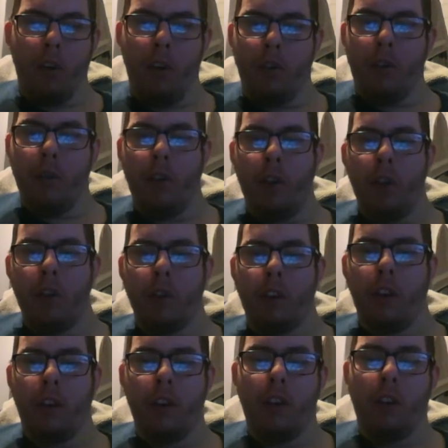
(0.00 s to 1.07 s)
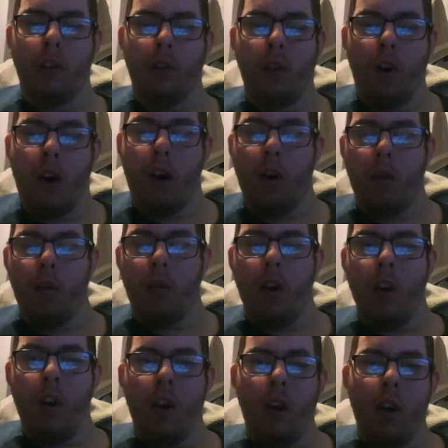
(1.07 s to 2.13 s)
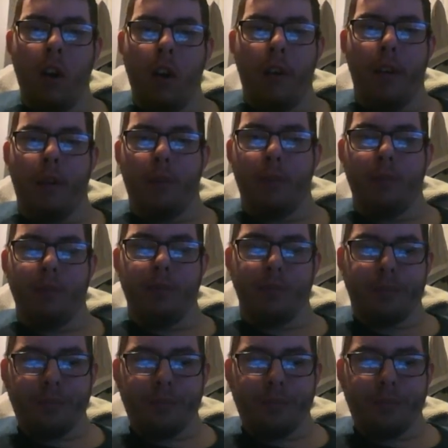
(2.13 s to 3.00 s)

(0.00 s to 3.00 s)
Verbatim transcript: YouTube videos, like he does uh um